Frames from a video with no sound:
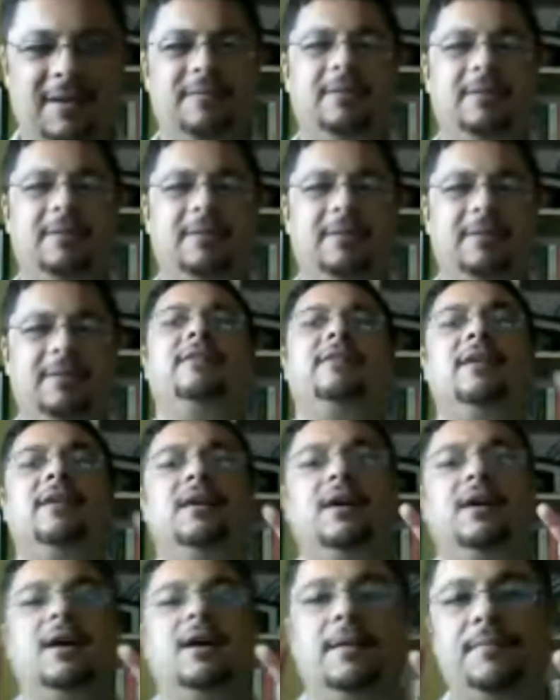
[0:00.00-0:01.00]
my
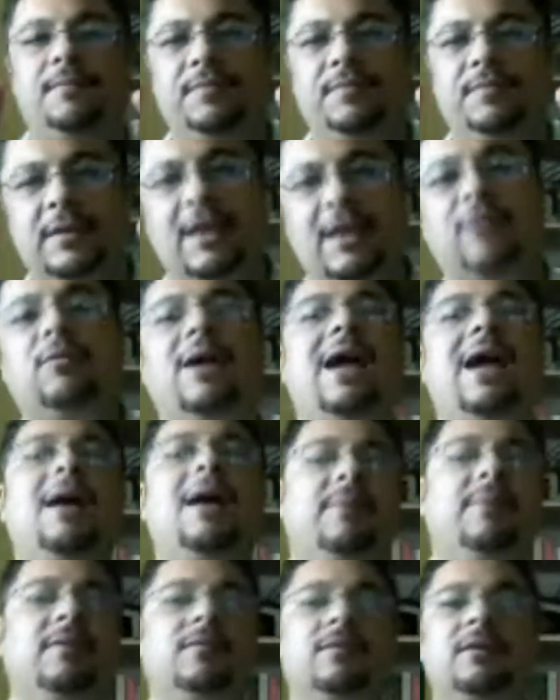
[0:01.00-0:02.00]
friends. That's
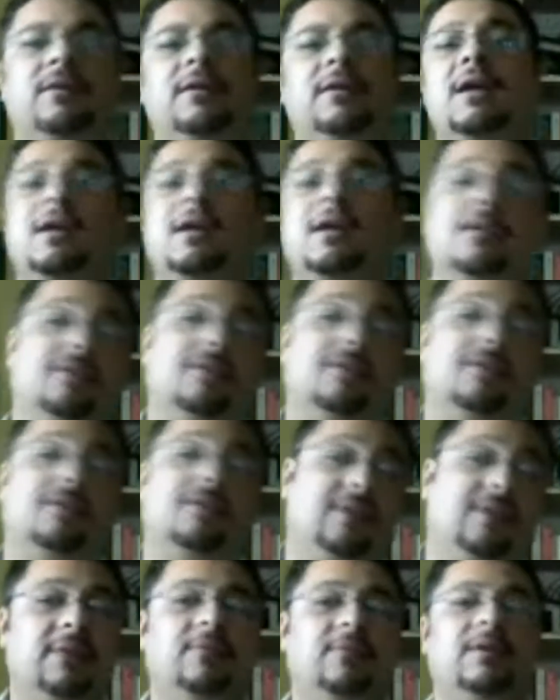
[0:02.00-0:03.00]
what happens with
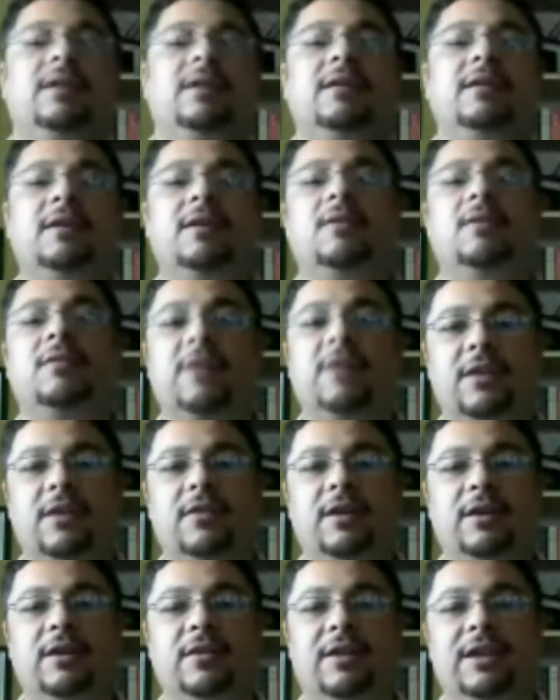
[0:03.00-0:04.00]
sometimes when the
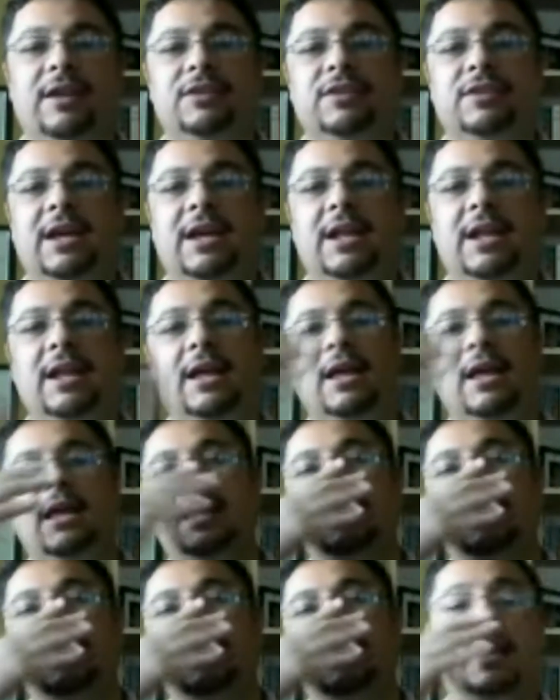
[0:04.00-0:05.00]
internet connection
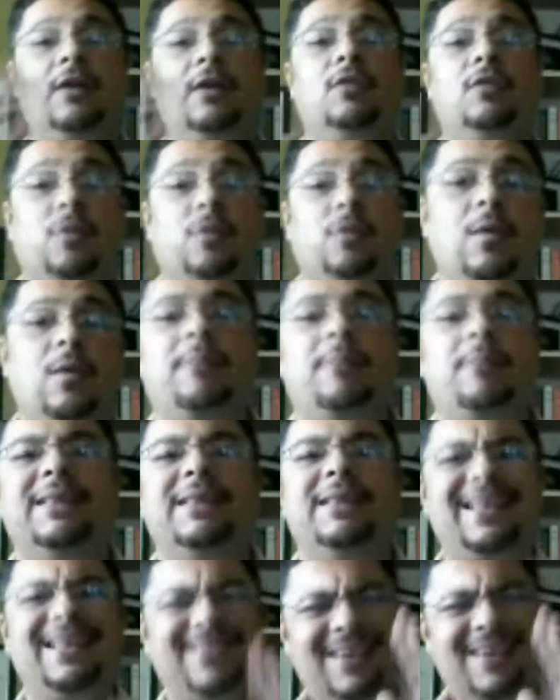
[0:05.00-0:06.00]
kind of goes
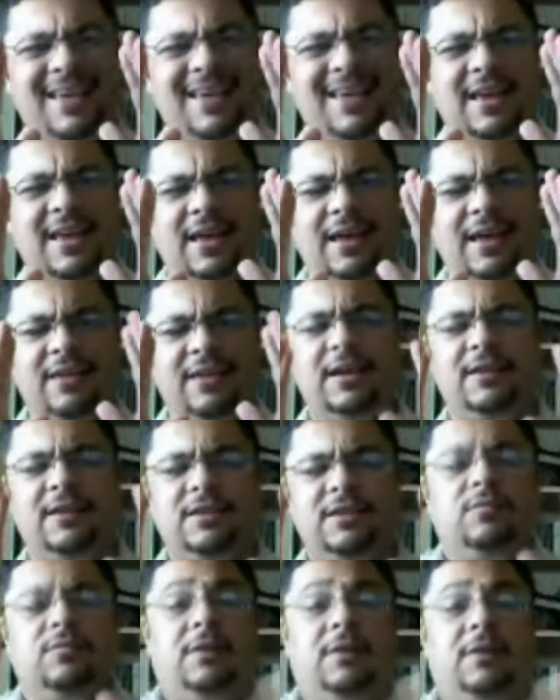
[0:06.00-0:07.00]
away. But
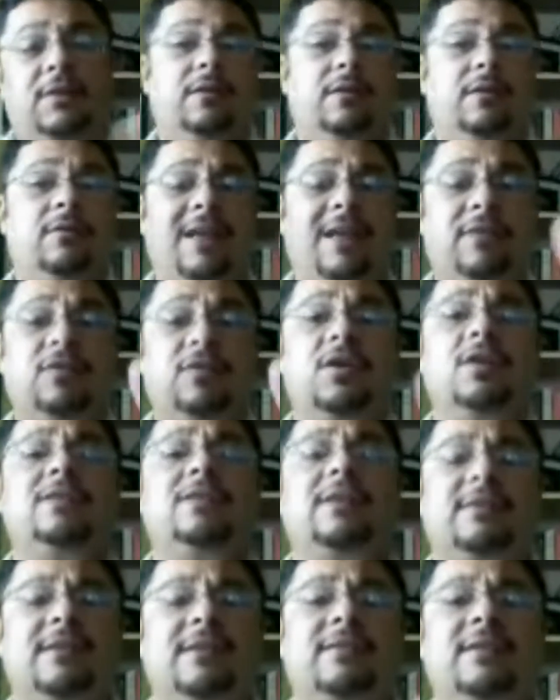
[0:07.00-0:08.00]
I just want to
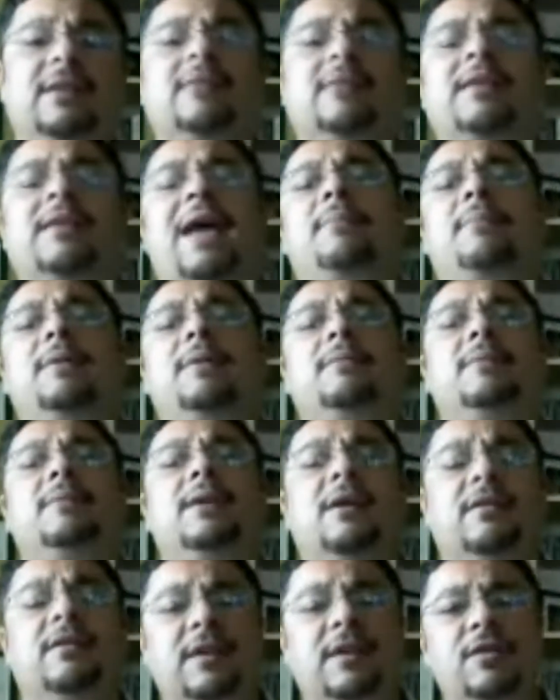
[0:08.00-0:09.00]
that's good that these things
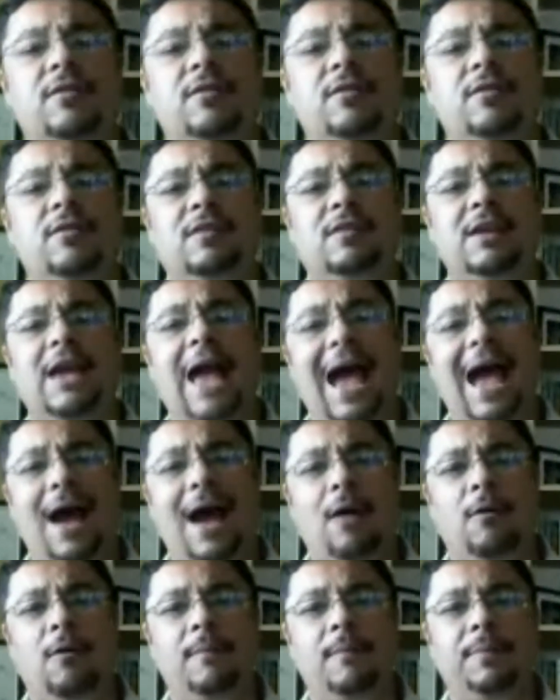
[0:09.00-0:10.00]
happen, because then you can
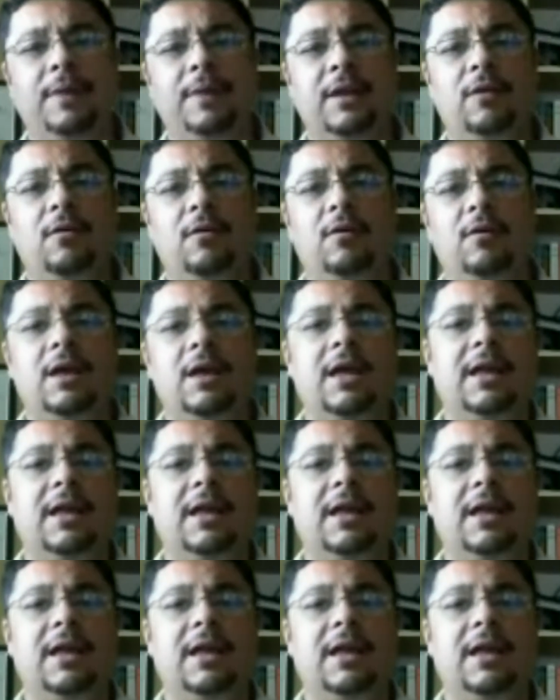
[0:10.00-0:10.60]
see how